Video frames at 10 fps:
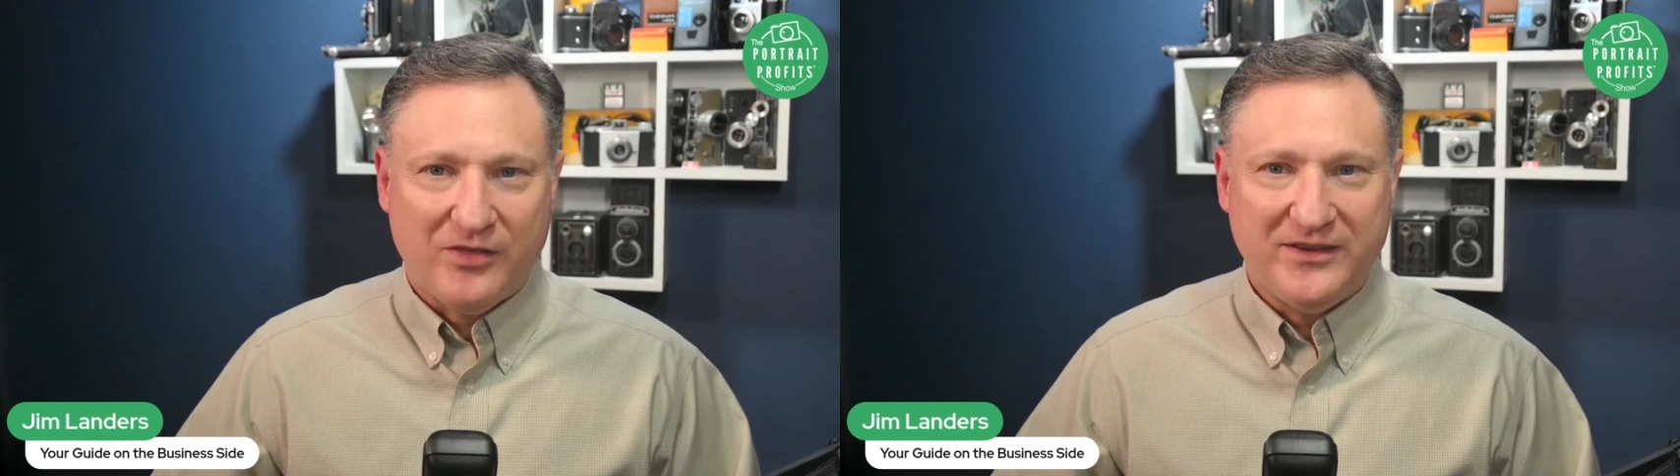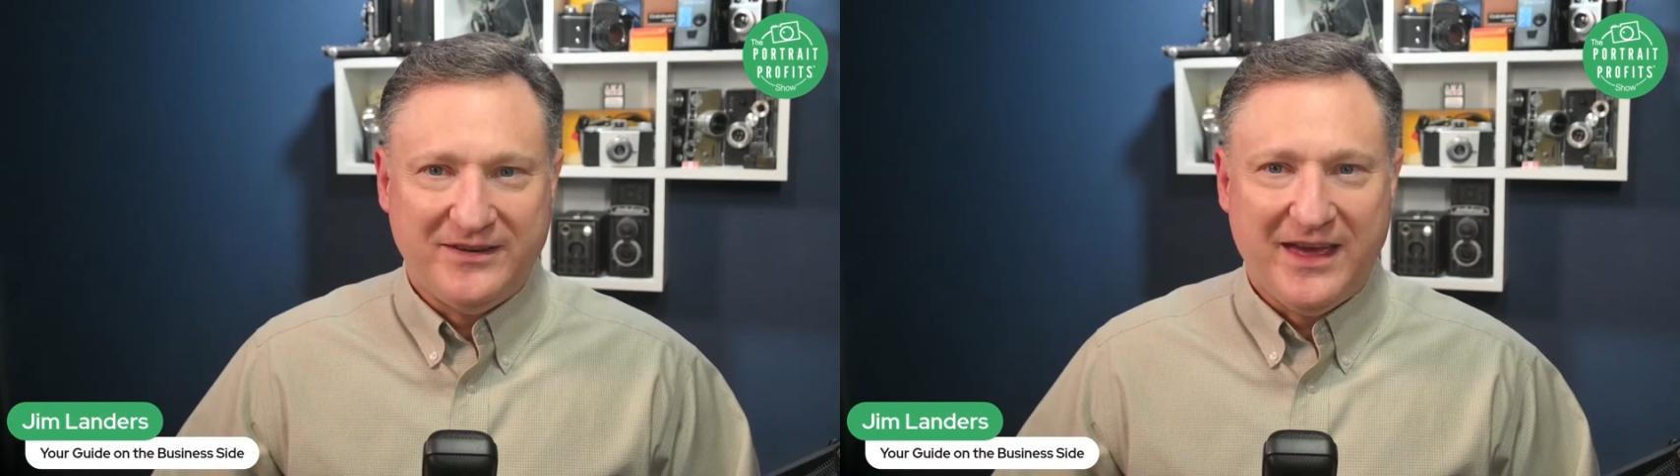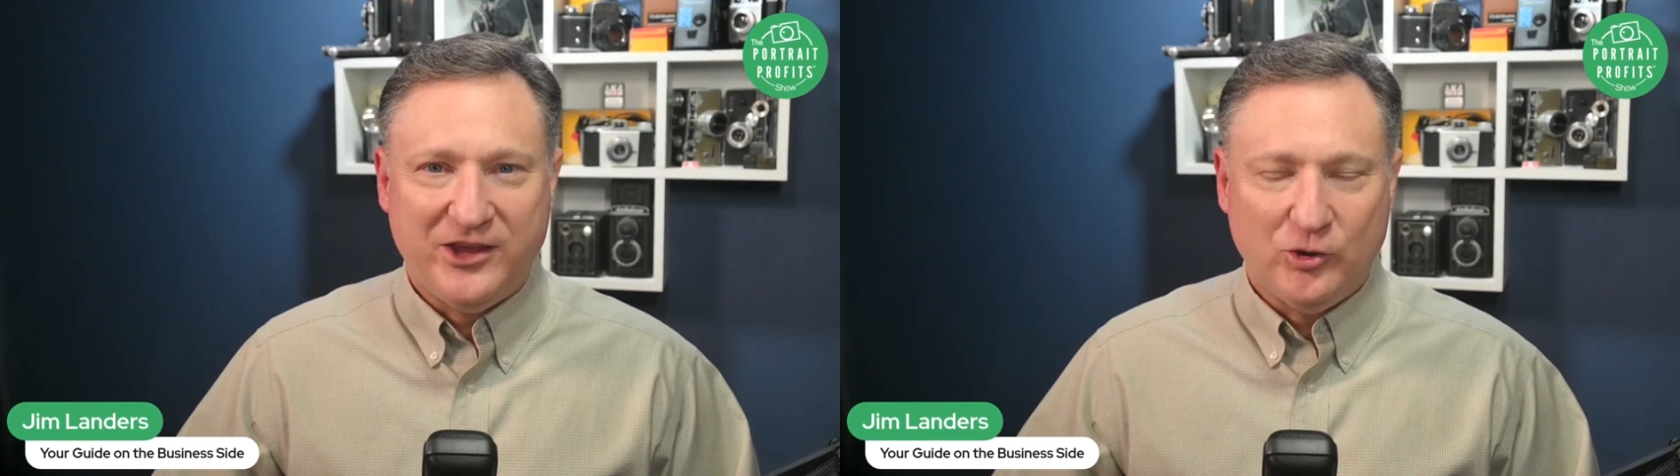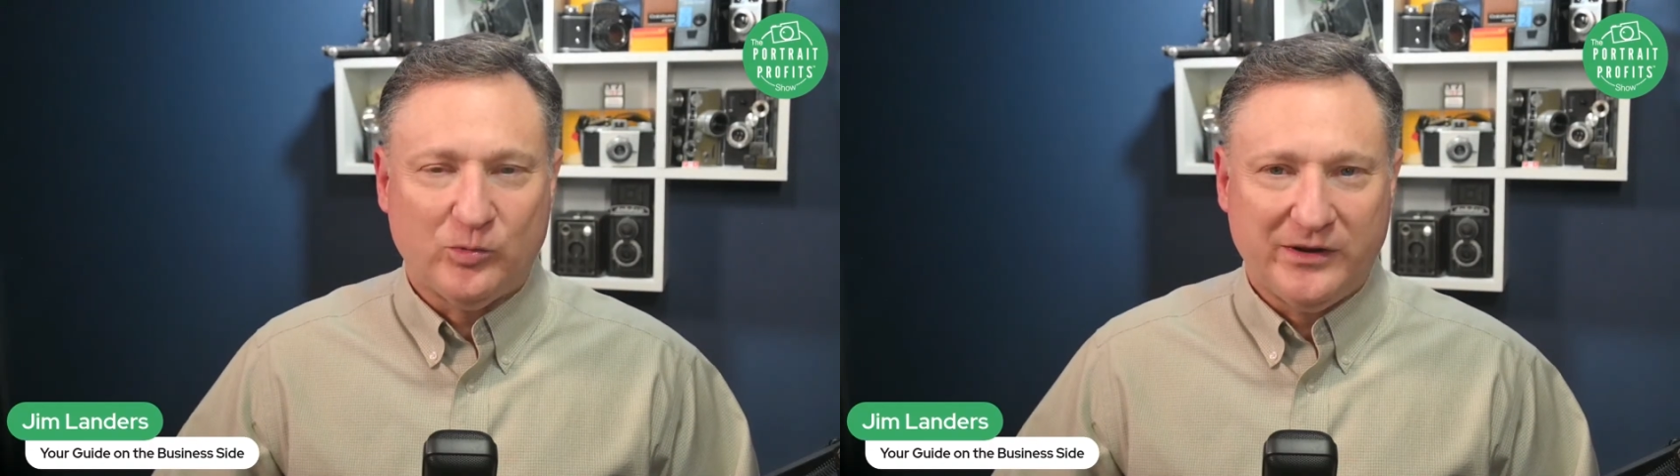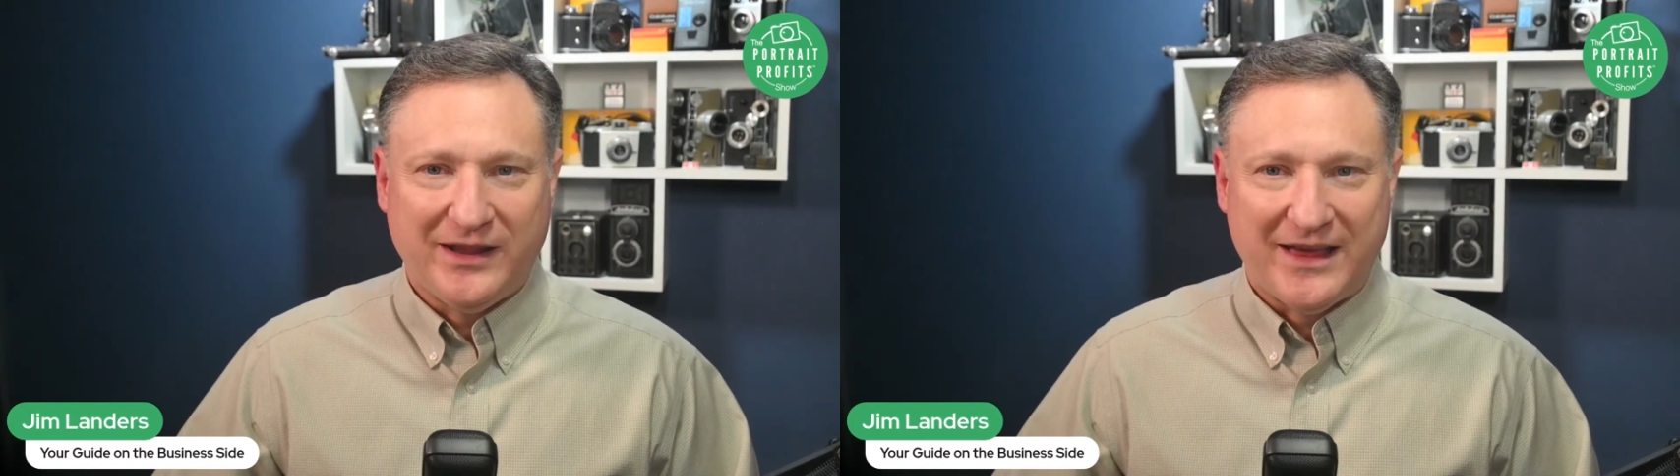the day you'll
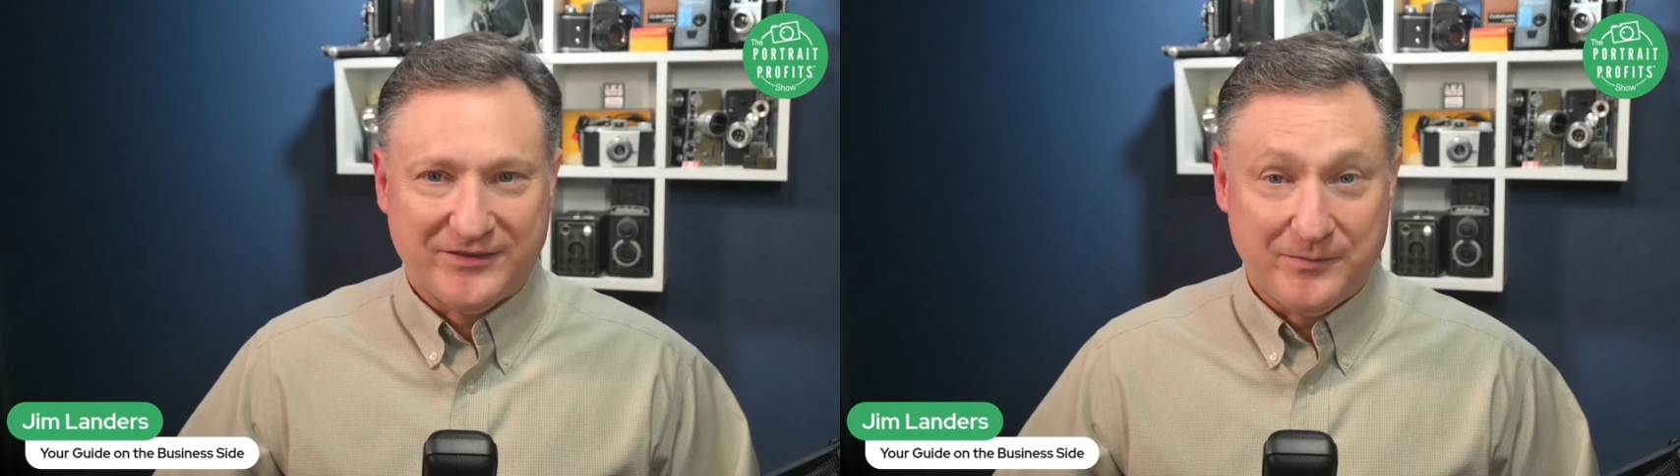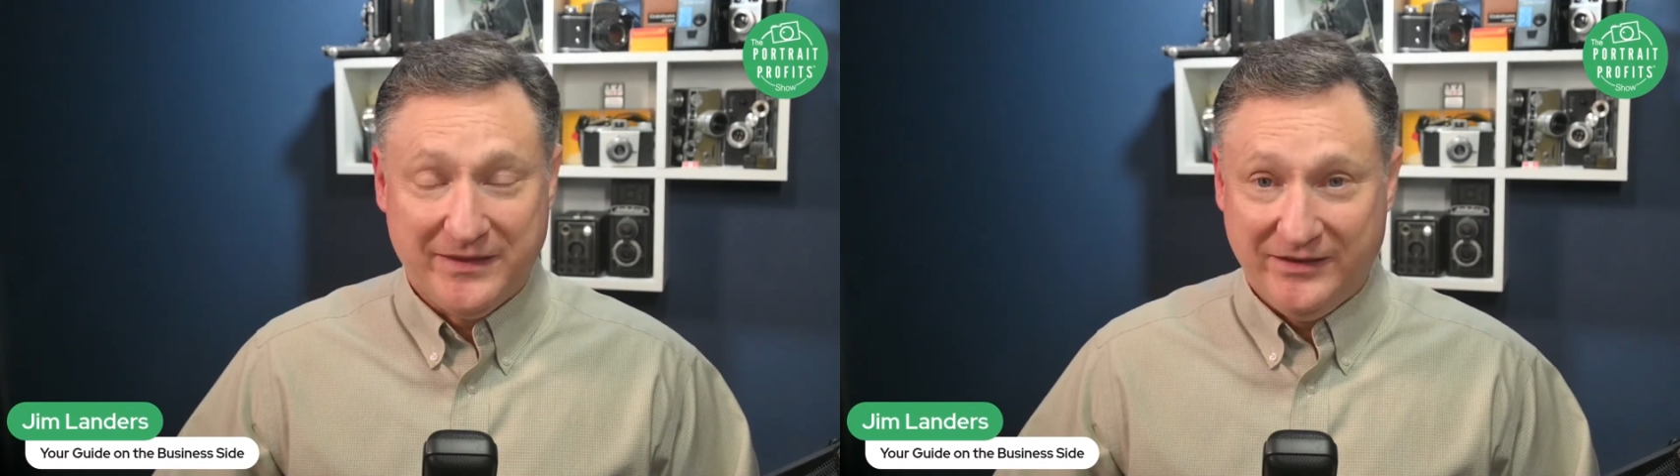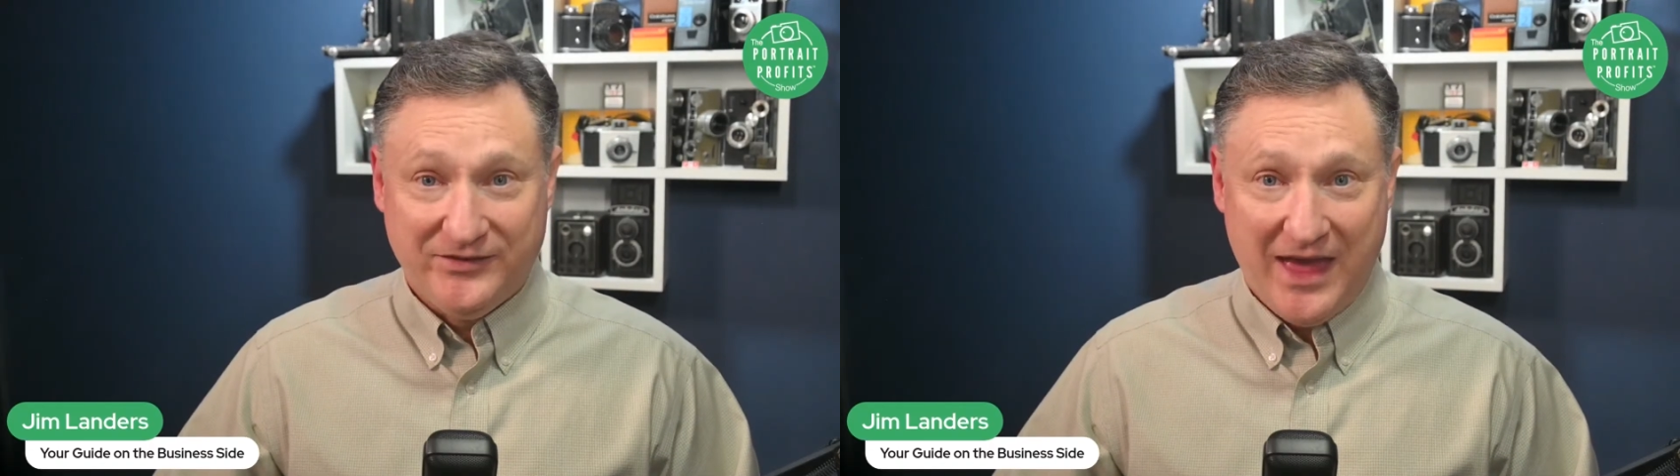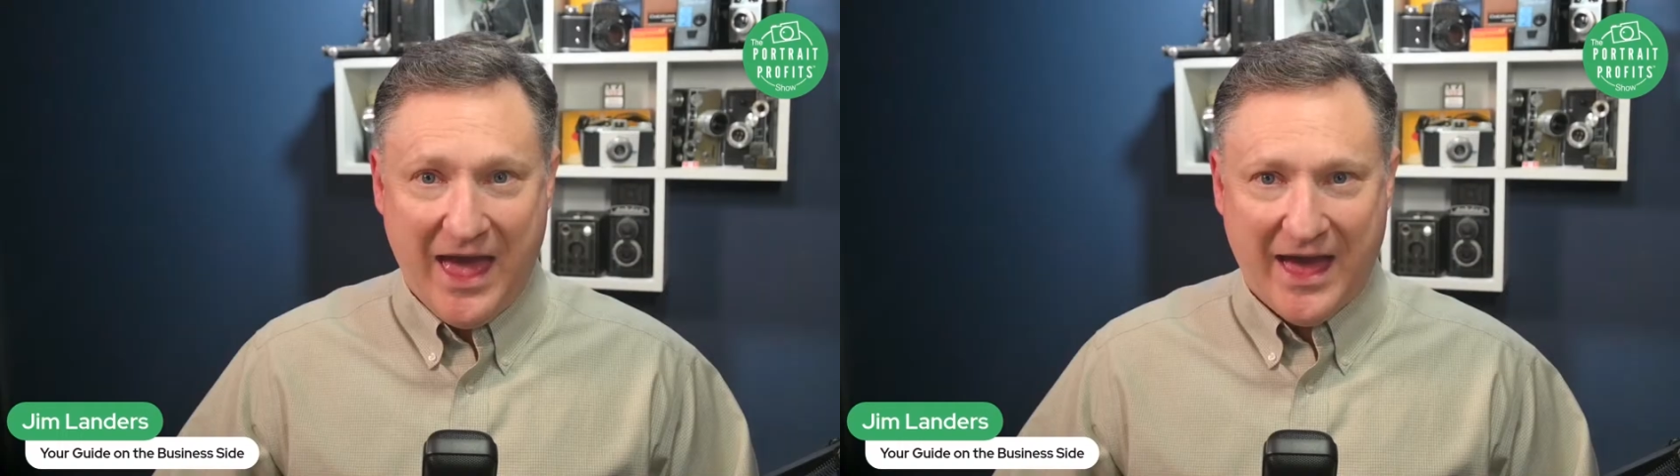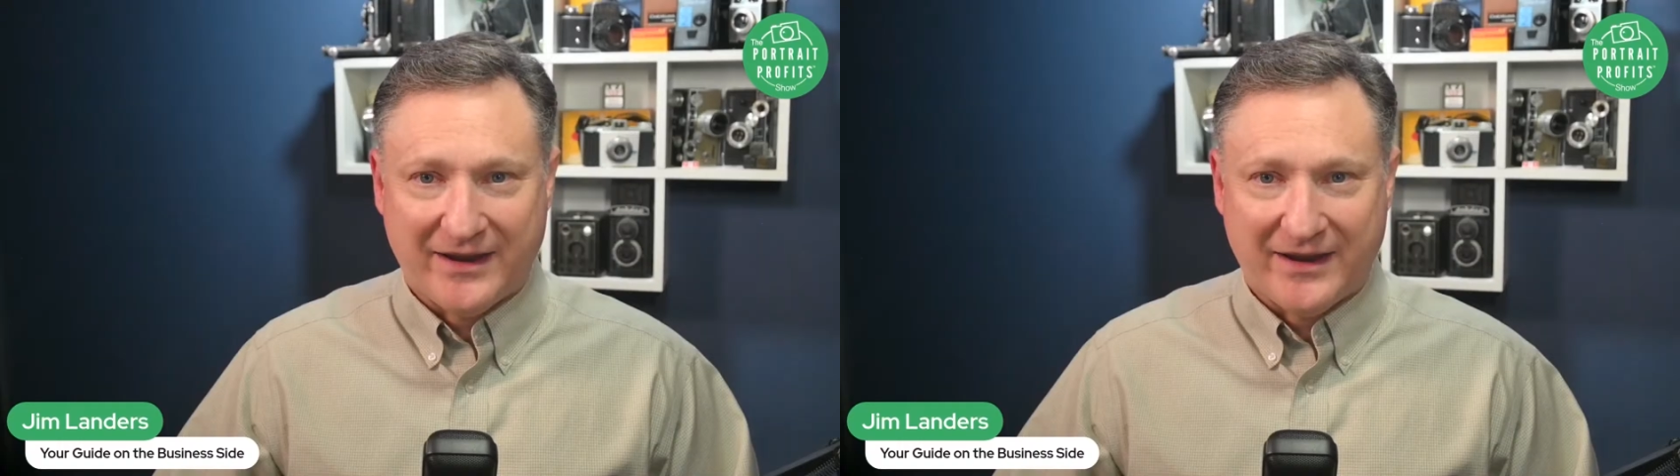realize some things to add.